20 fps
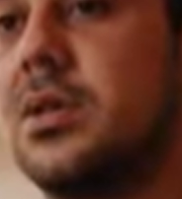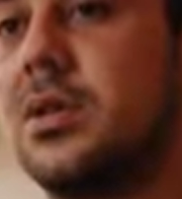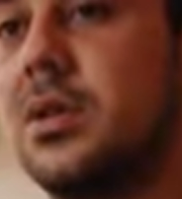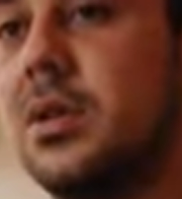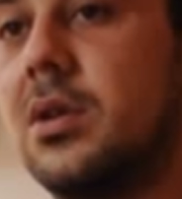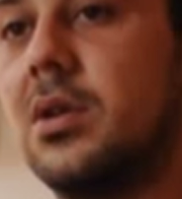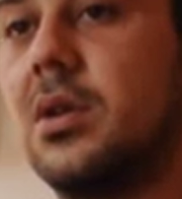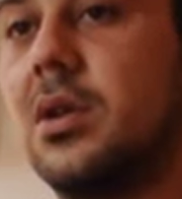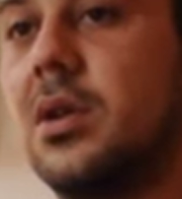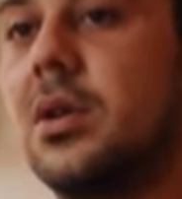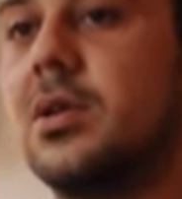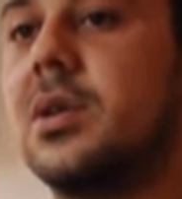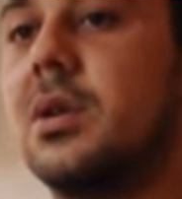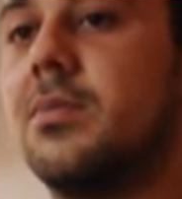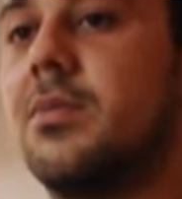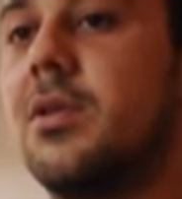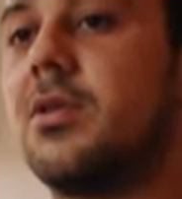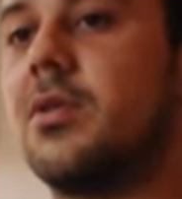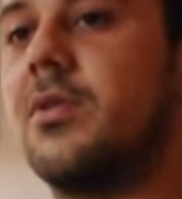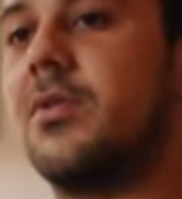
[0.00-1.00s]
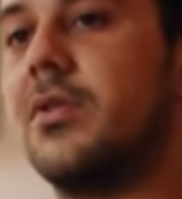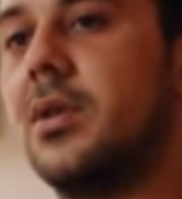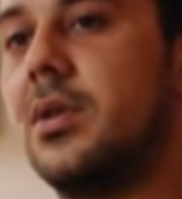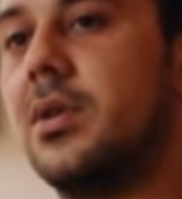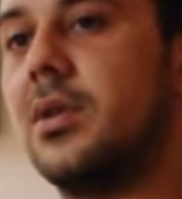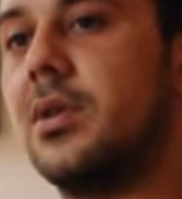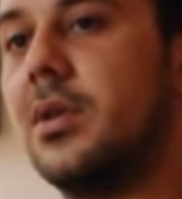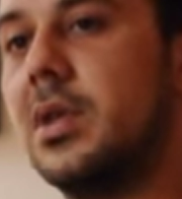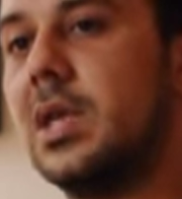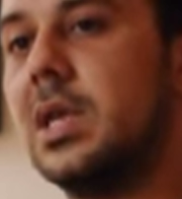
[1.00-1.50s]
doing a lot of typography.
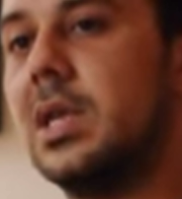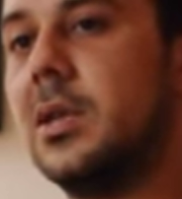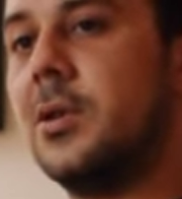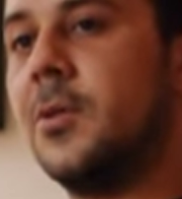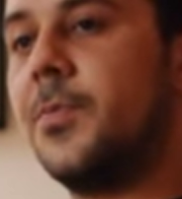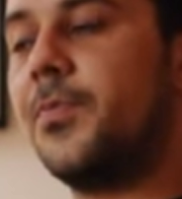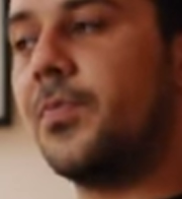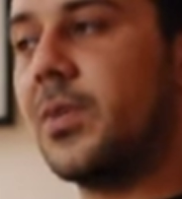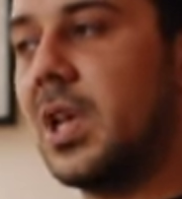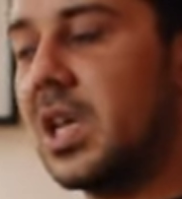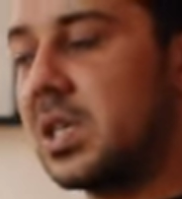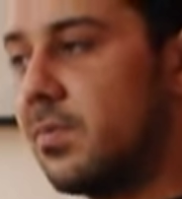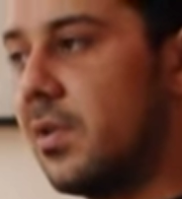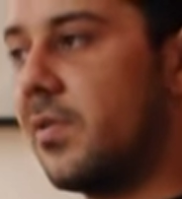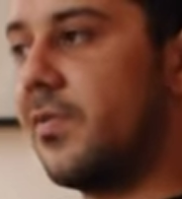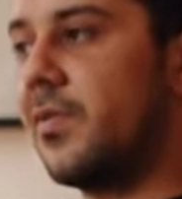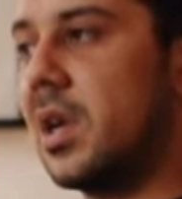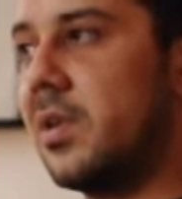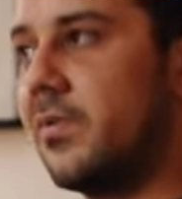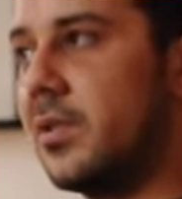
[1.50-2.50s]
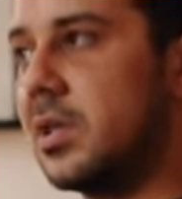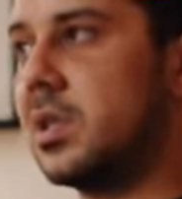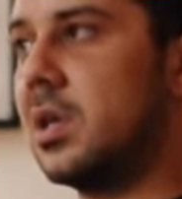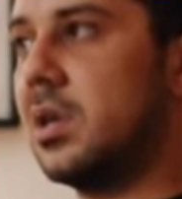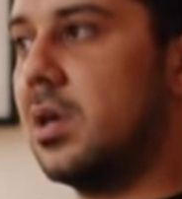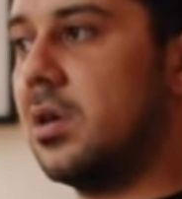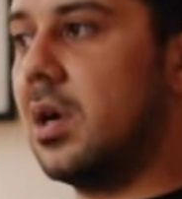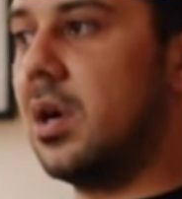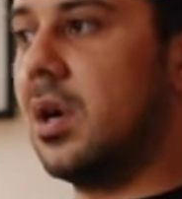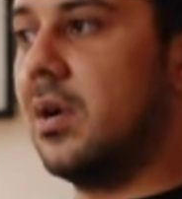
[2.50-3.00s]
That's my favourite
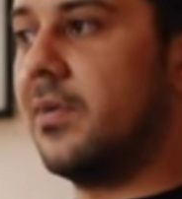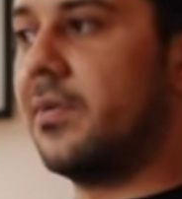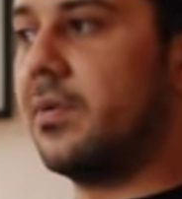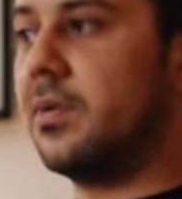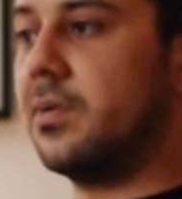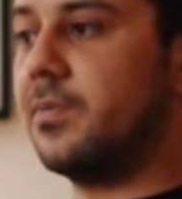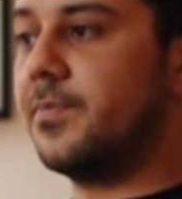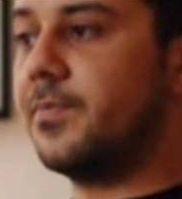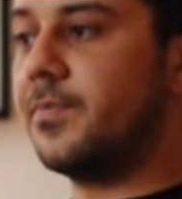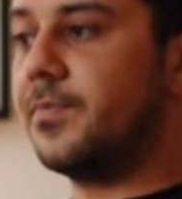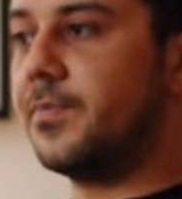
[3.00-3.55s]
type of art form.